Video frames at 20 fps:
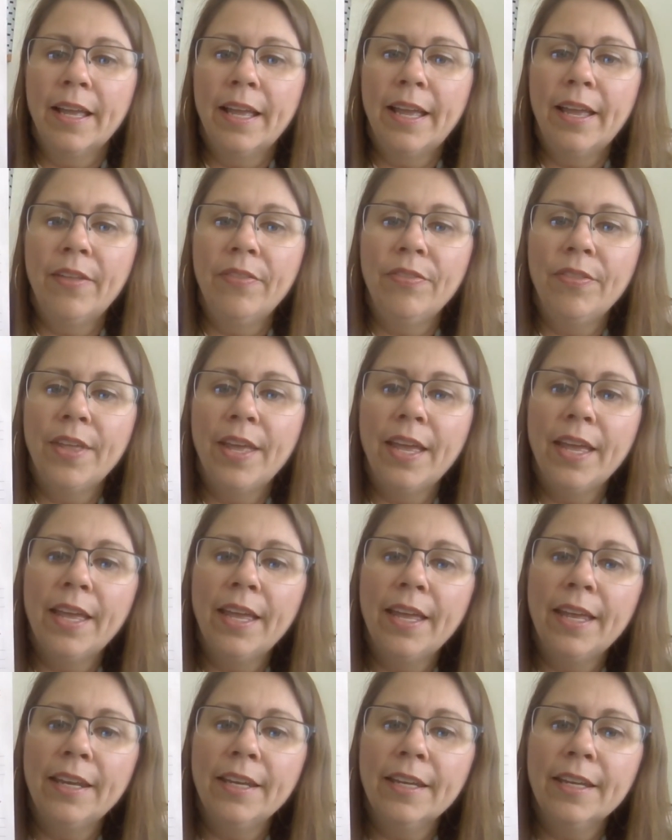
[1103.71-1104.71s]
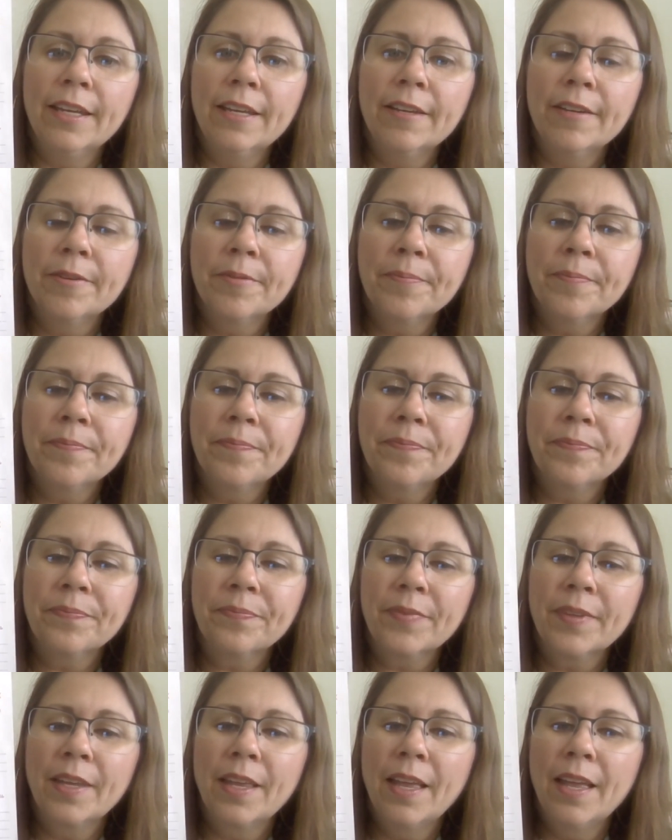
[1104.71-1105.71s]
And then
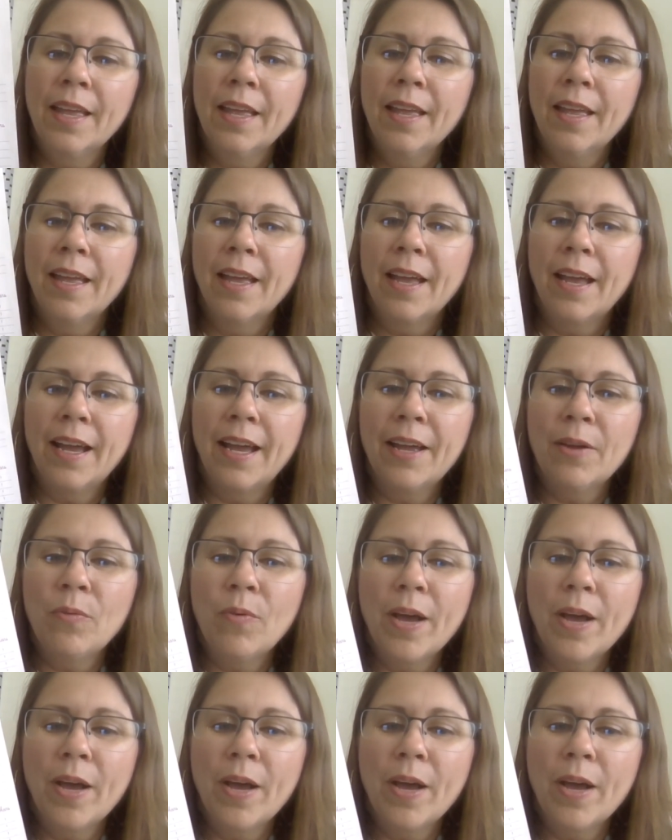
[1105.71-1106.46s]
I